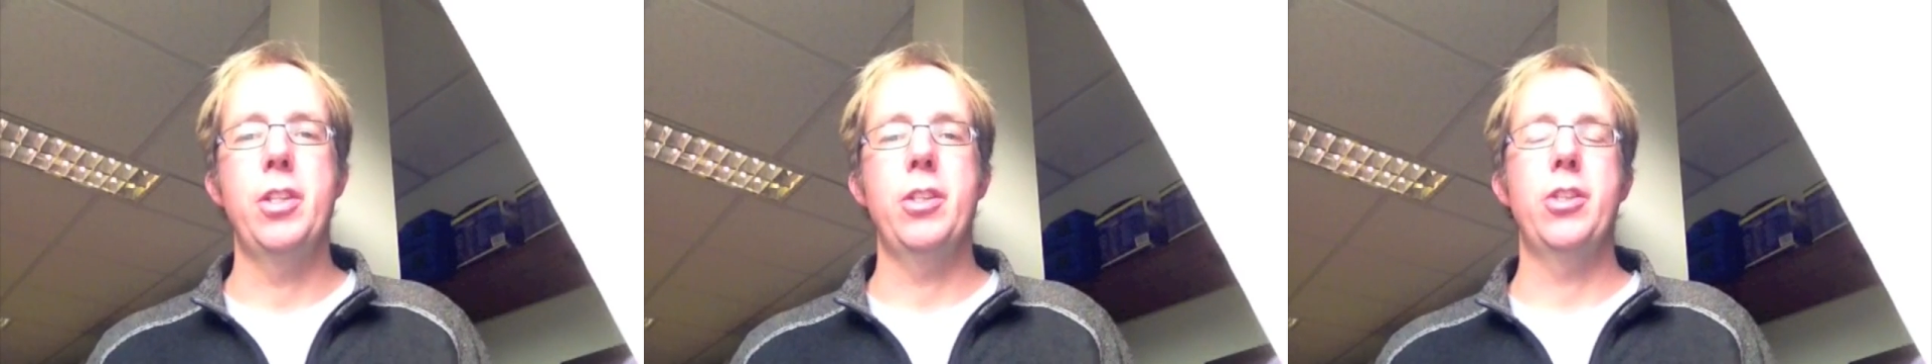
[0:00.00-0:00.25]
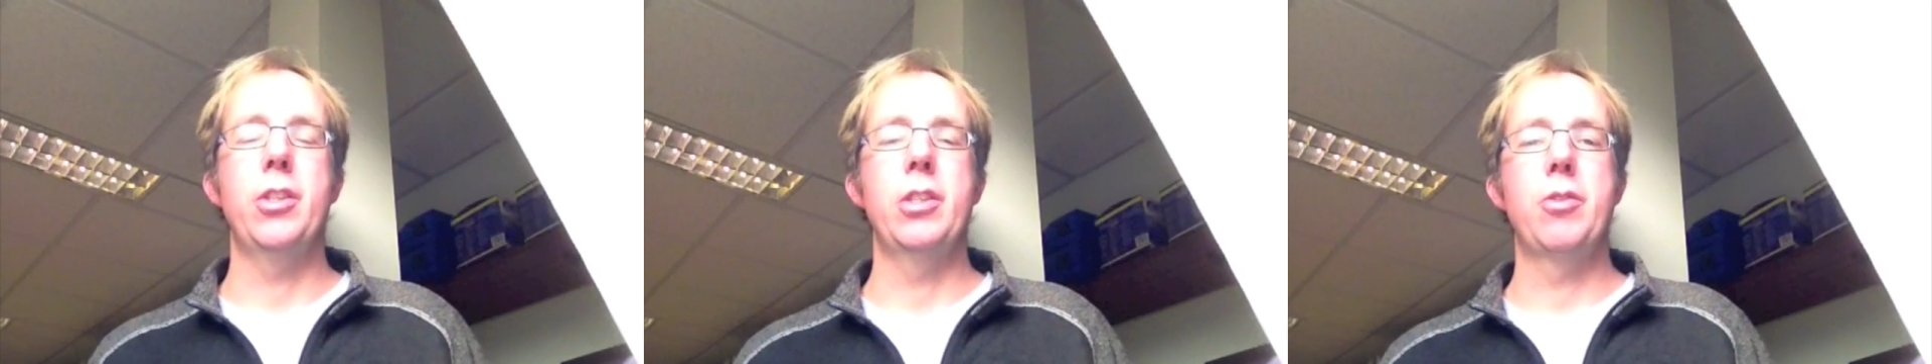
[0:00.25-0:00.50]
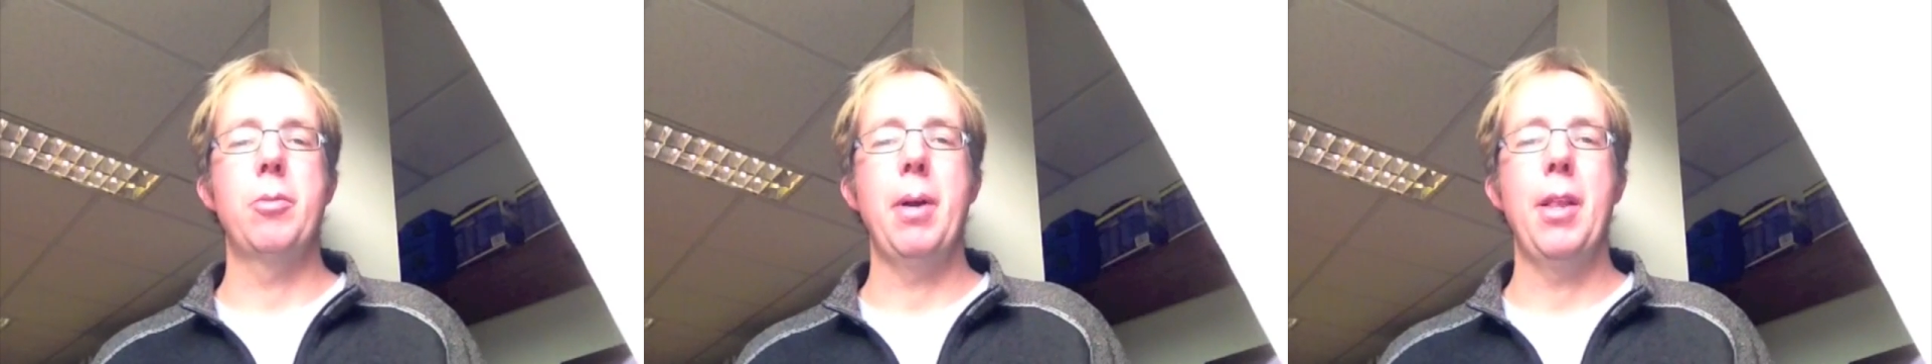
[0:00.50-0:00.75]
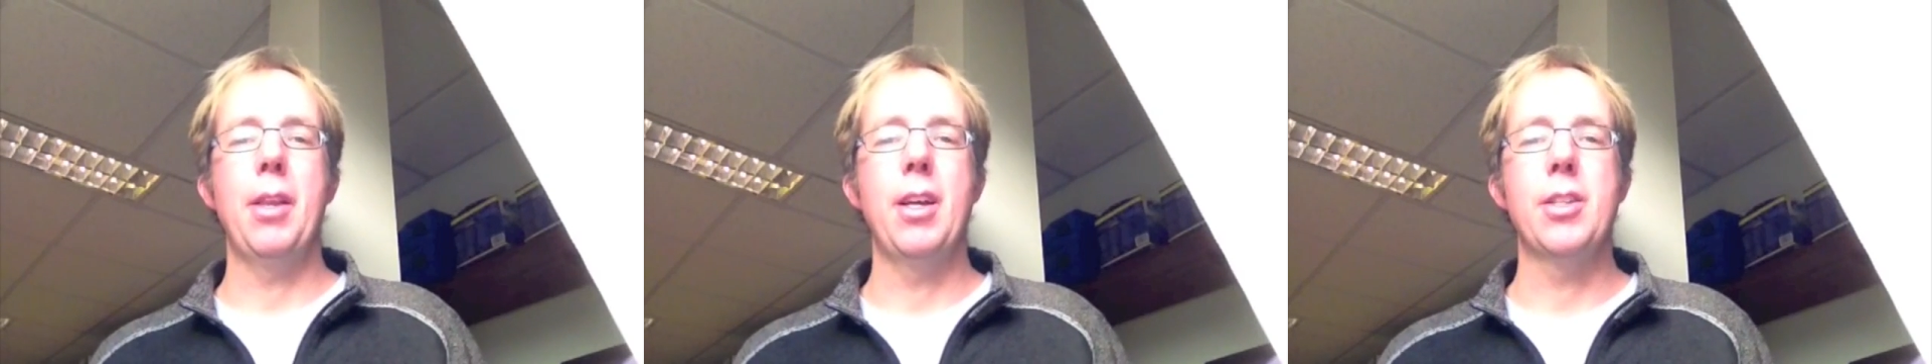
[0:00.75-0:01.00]
issues for
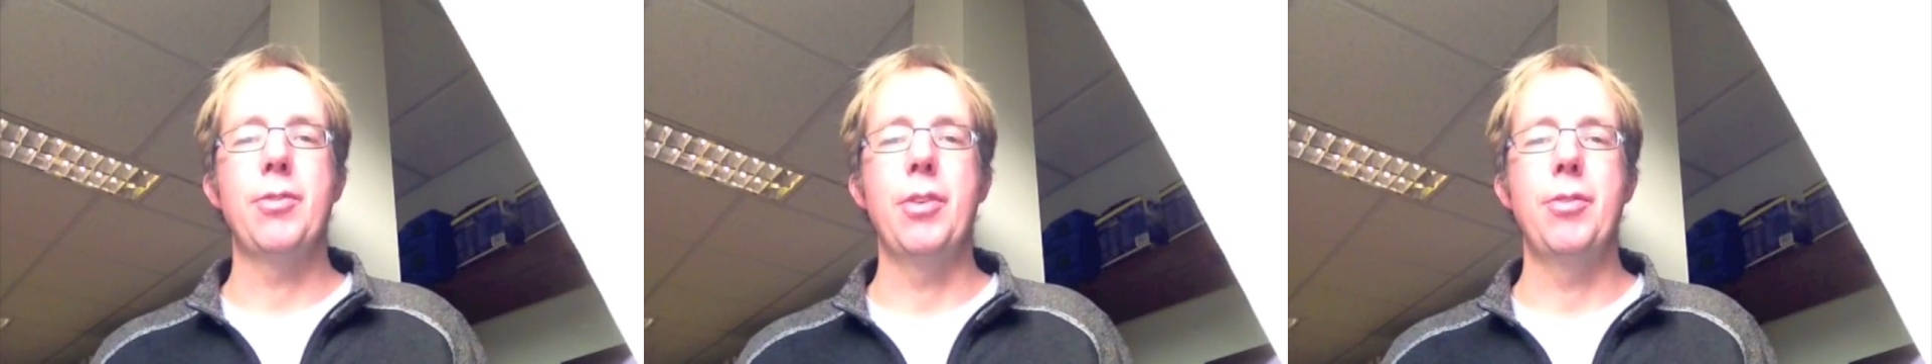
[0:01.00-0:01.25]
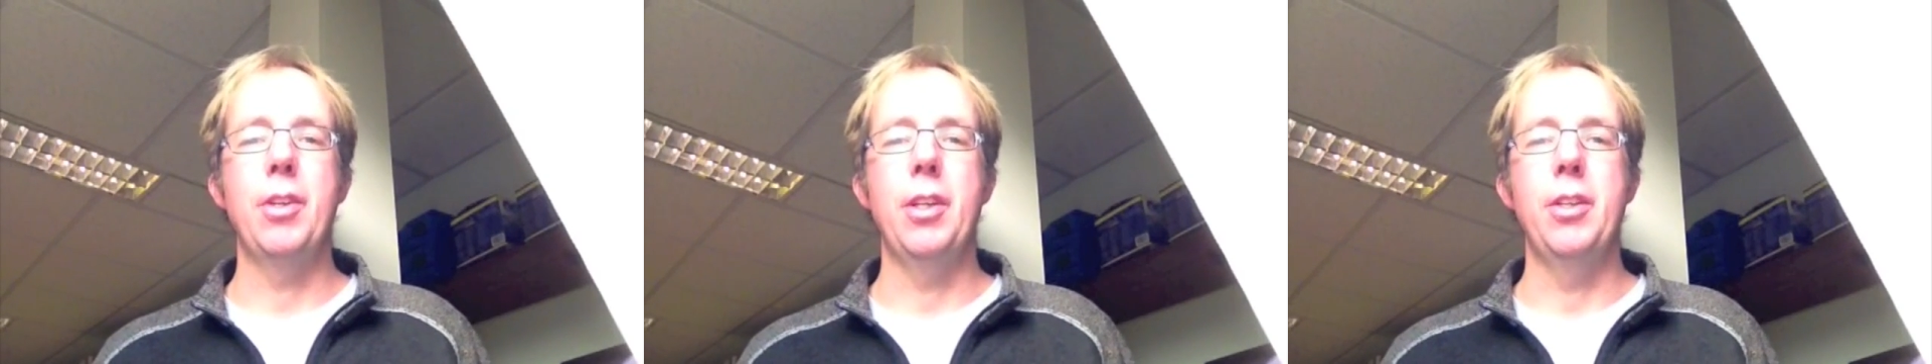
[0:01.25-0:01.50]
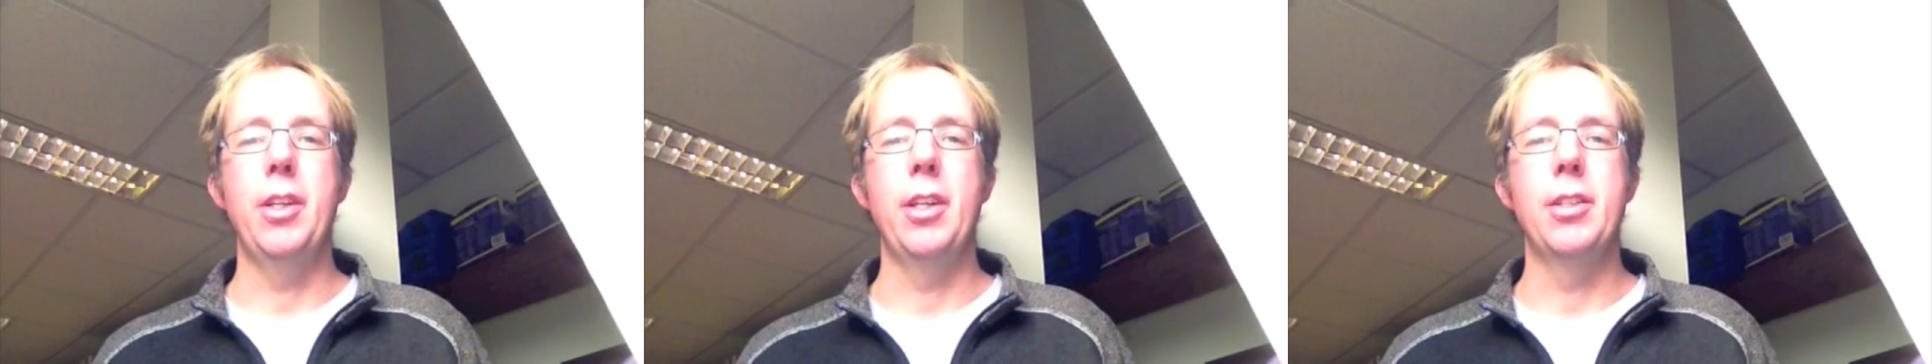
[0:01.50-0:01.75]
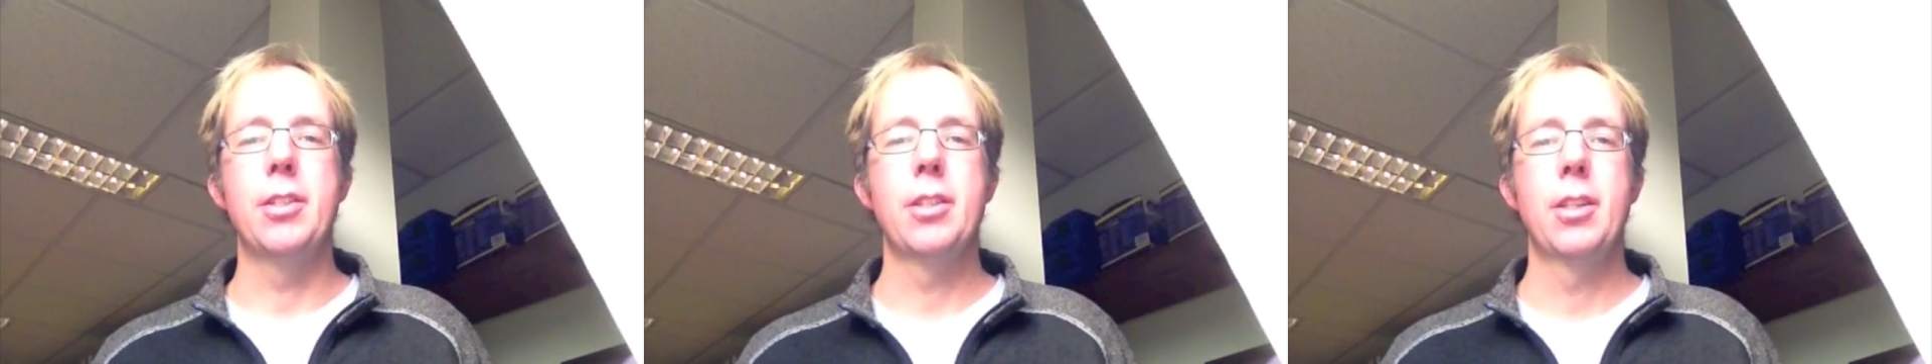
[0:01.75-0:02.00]
about the last 15
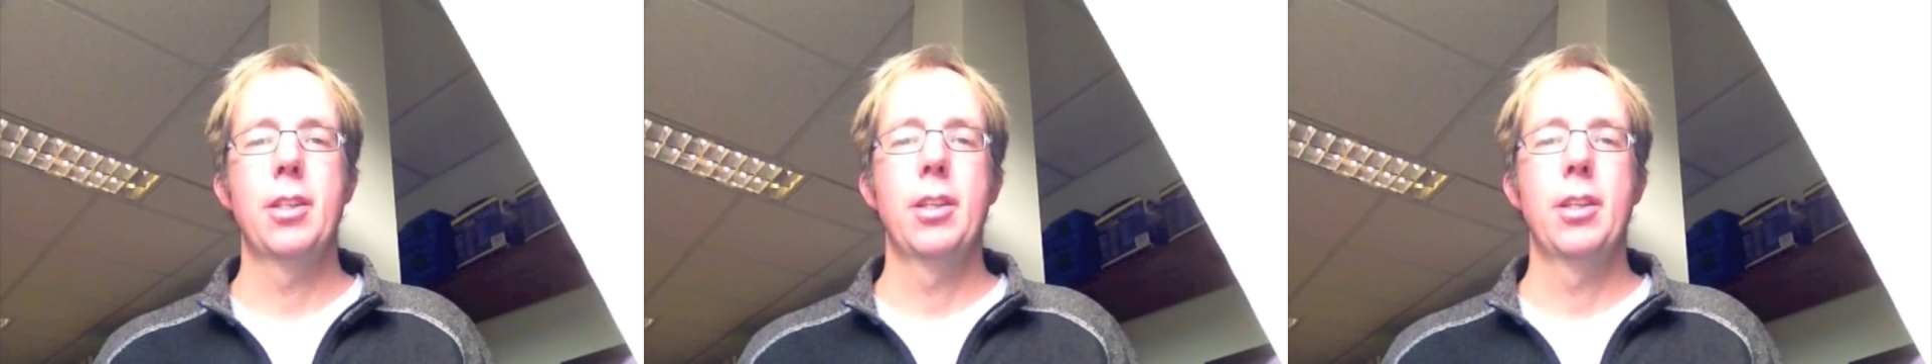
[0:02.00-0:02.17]
years.